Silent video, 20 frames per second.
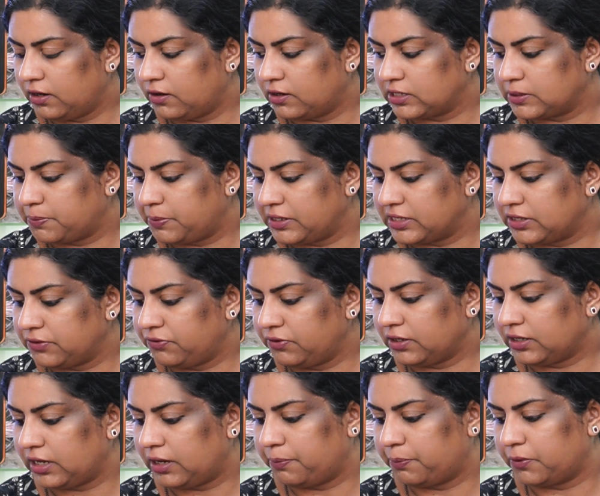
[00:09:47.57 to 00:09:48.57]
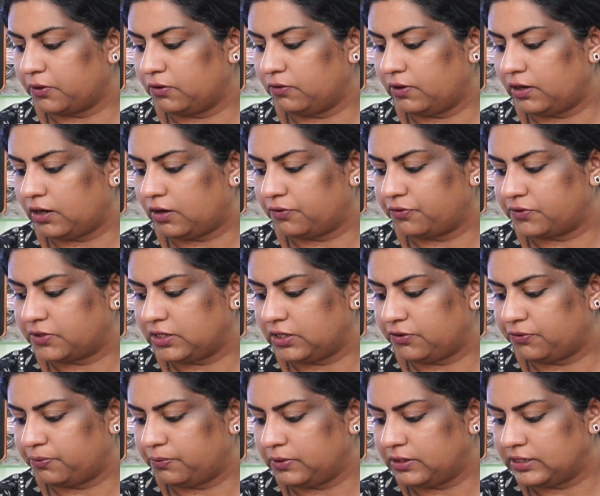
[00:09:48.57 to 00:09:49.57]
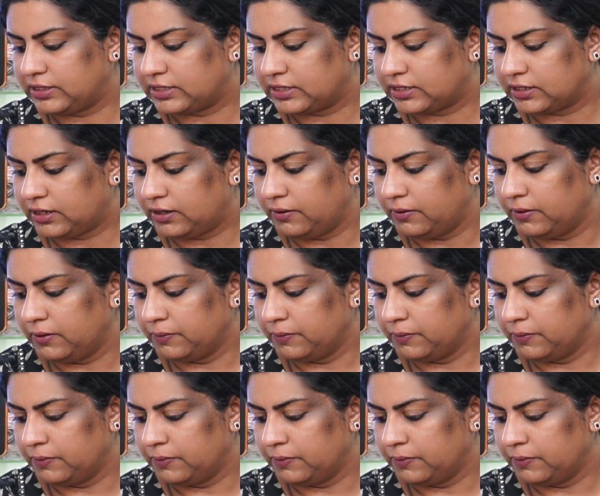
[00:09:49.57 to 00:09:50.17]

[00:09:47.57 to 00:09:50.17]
or specific approval of Chief Minister,